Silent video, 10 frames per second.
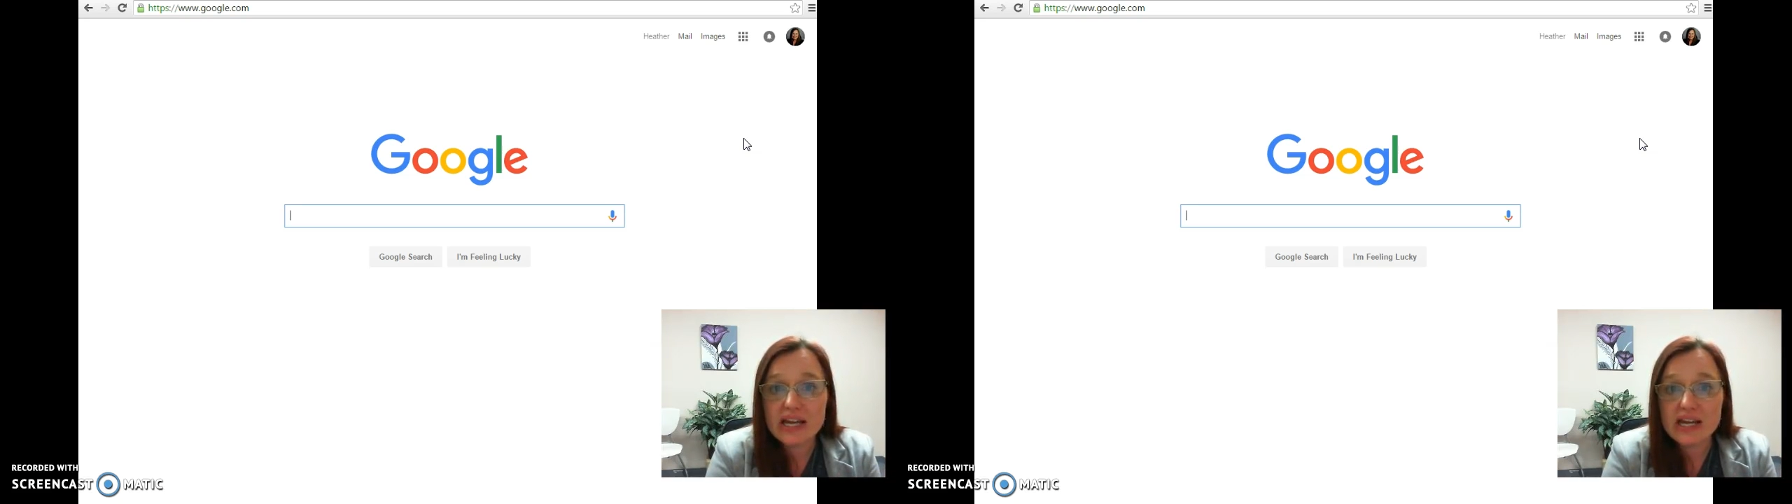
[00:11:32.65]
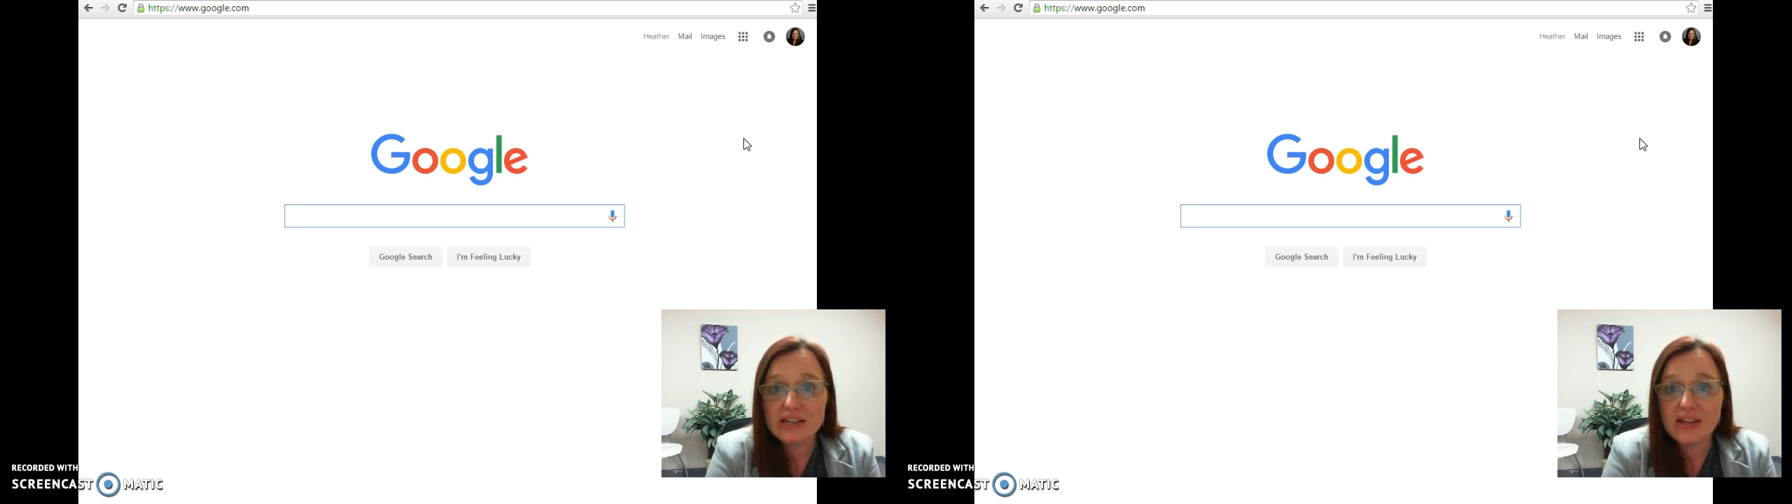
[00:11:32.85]

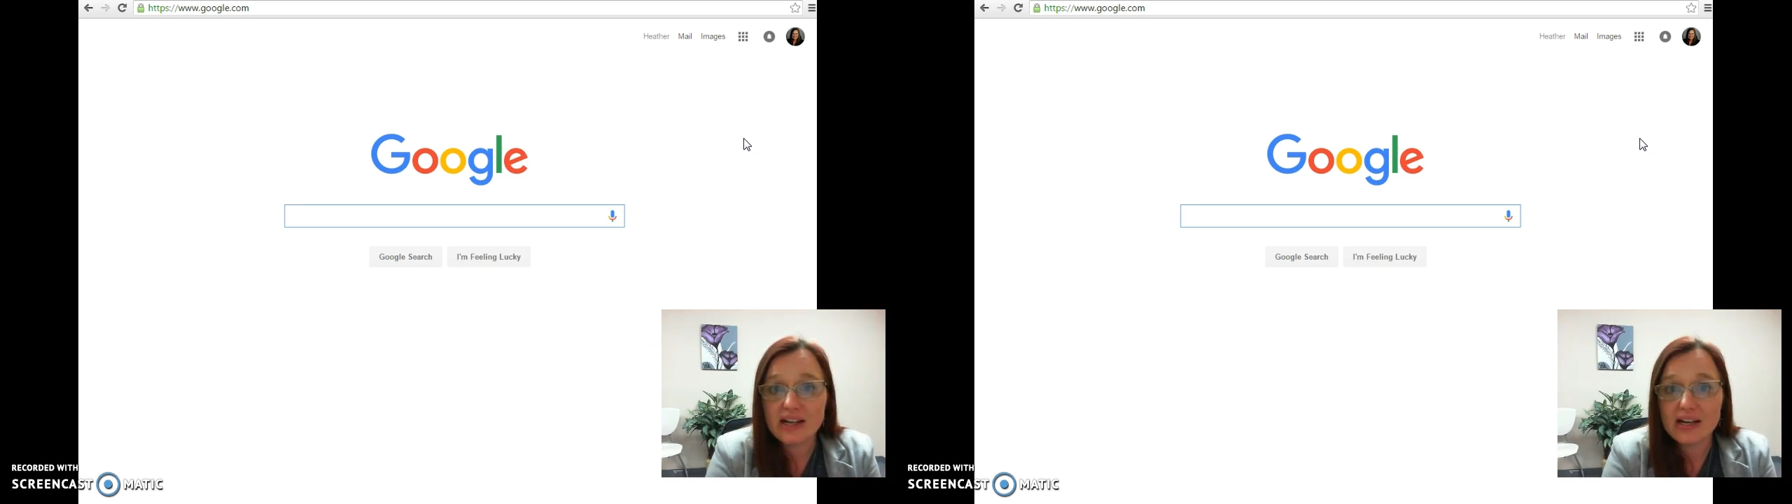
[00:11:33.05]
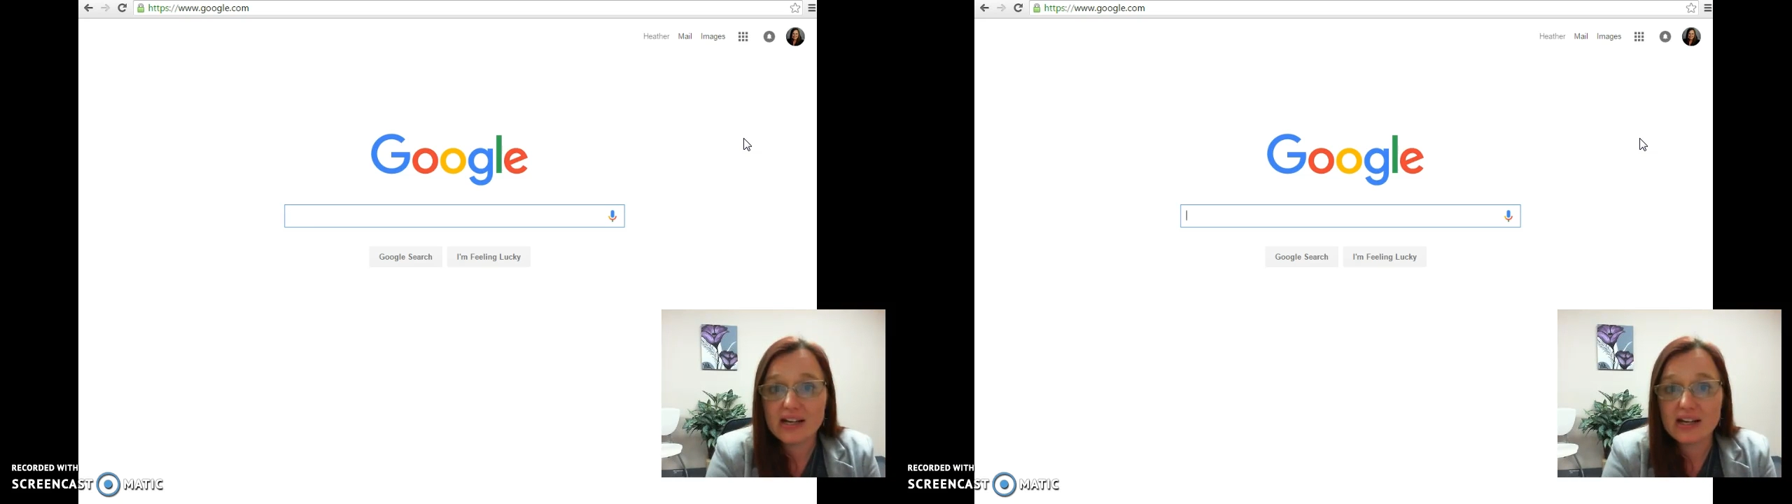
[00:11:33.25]
take
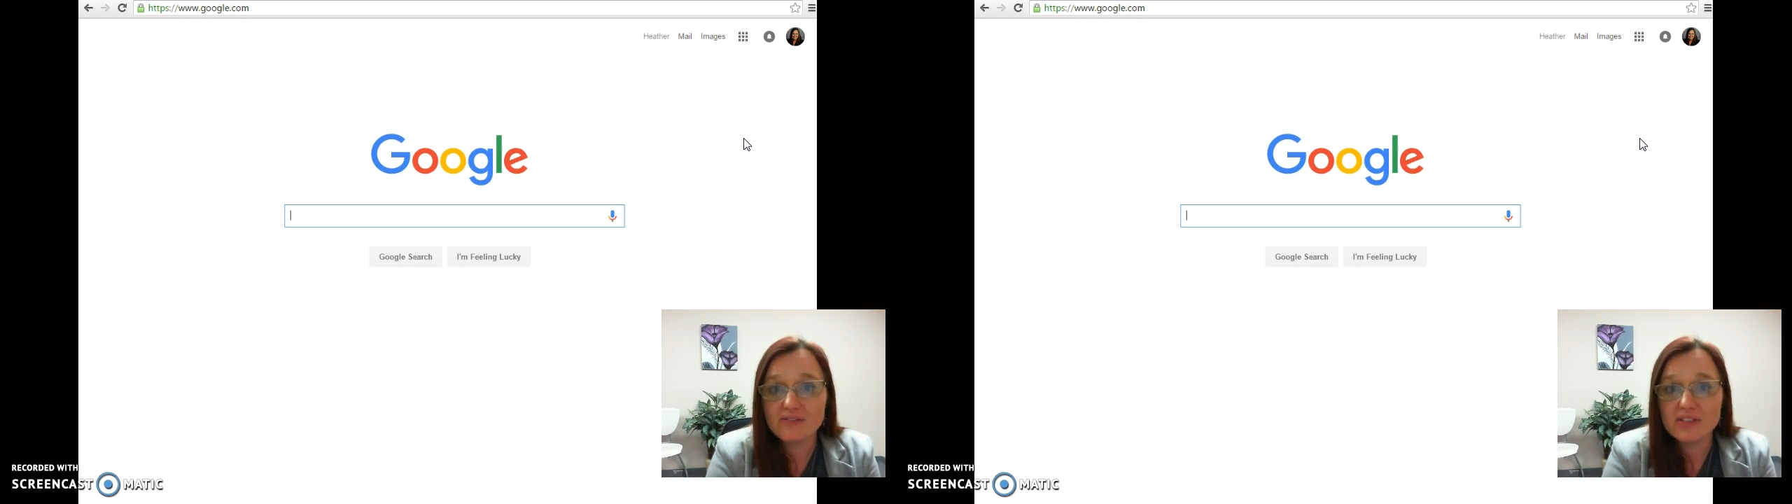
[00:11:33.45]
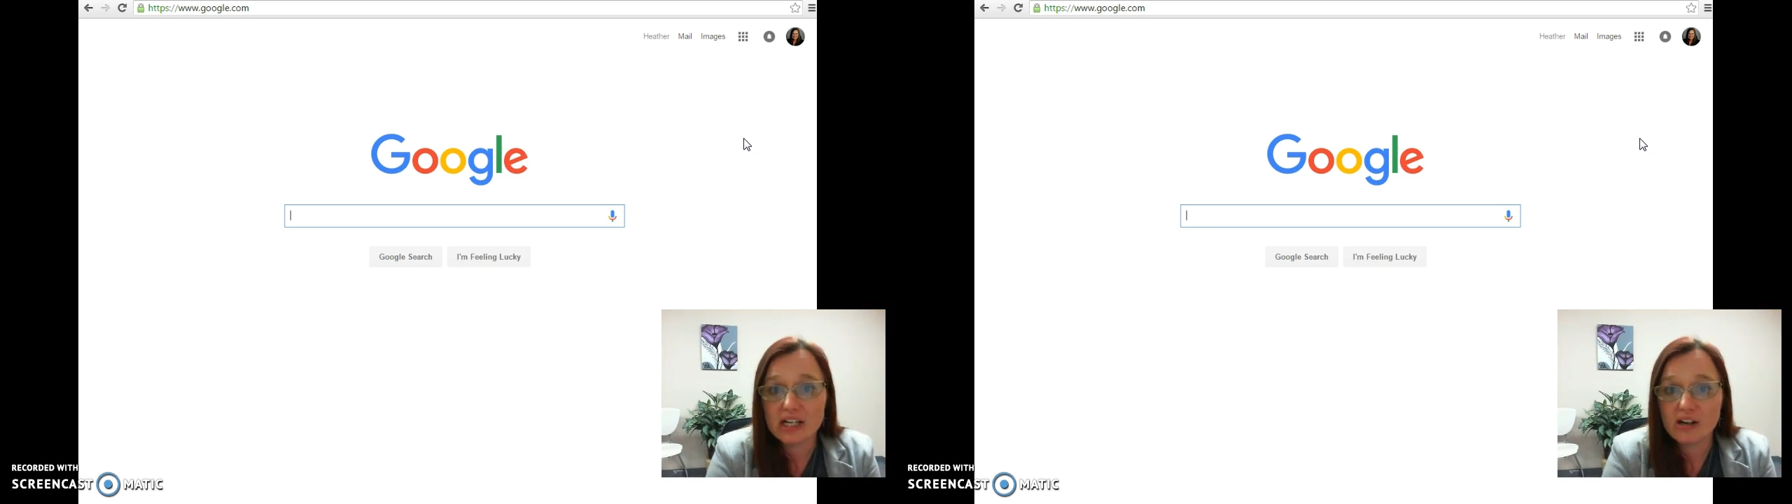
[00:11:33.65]
that kind
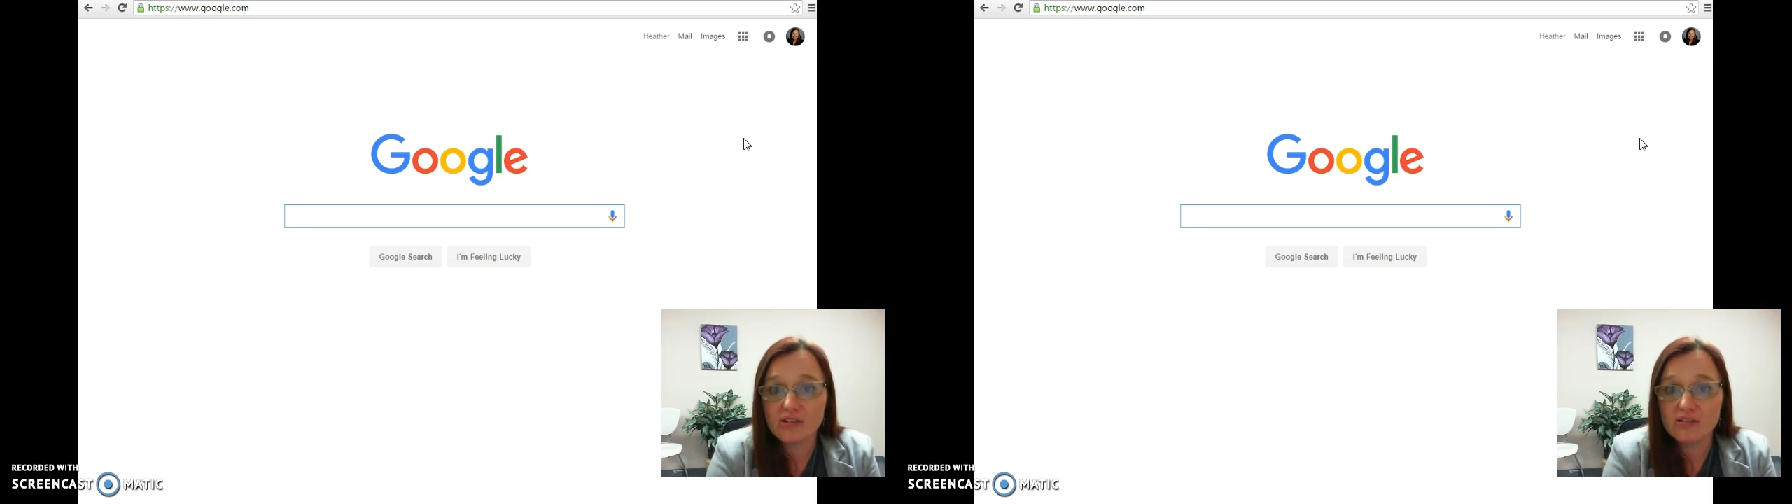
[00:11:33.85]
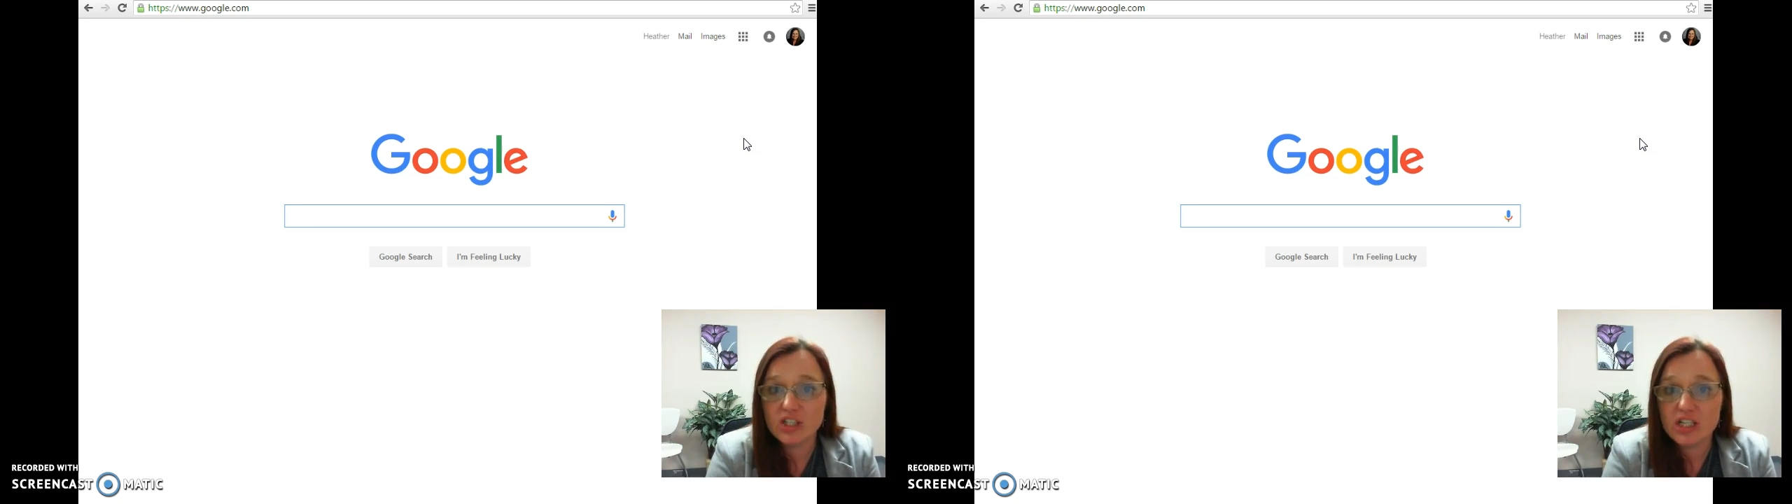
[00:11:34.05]
of
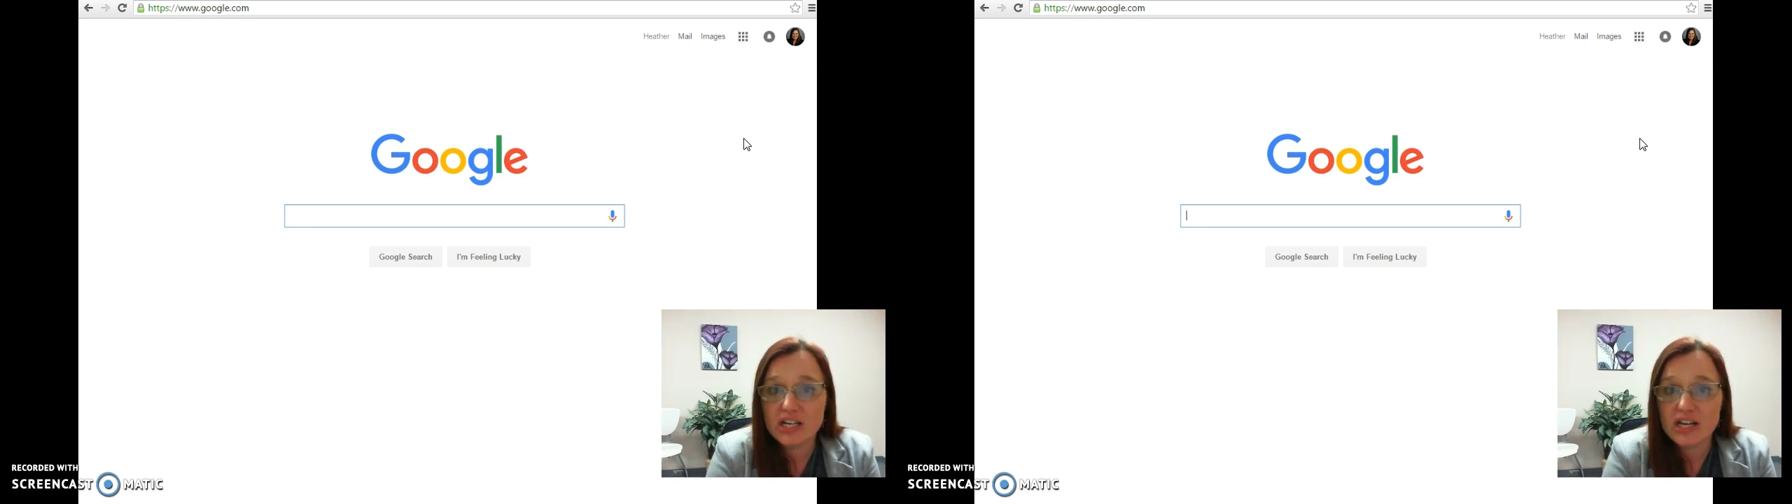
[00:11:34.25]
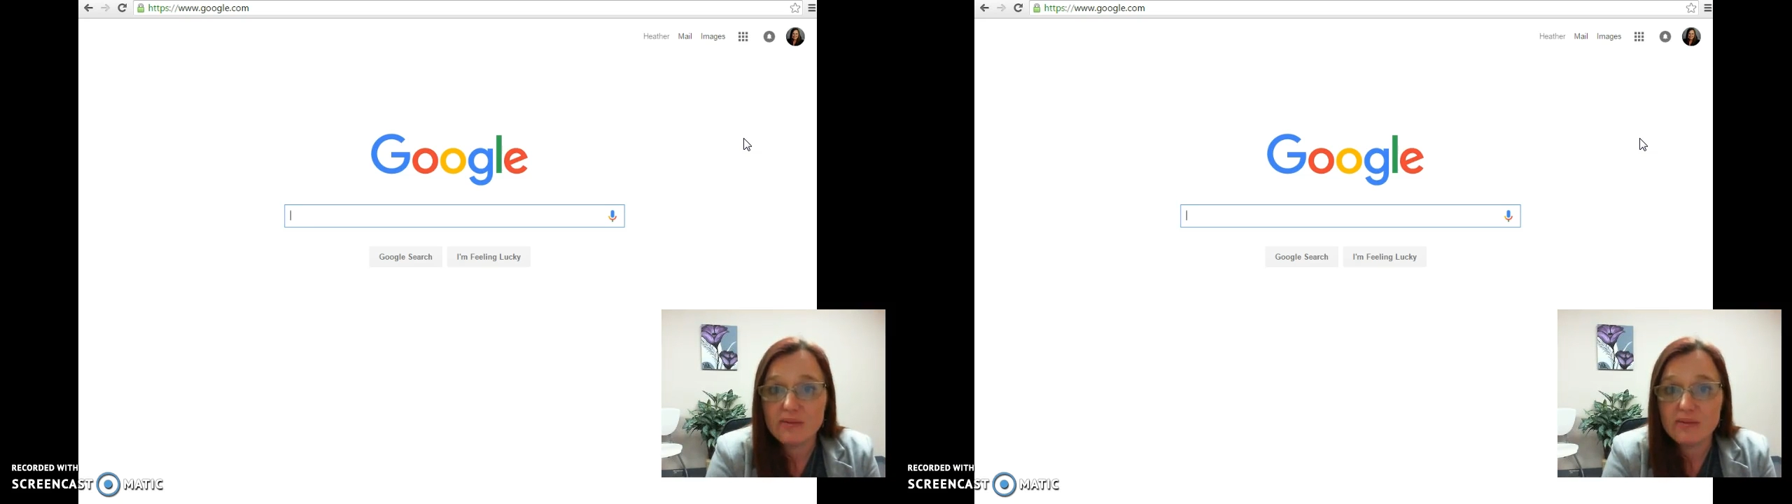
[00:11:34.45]
technology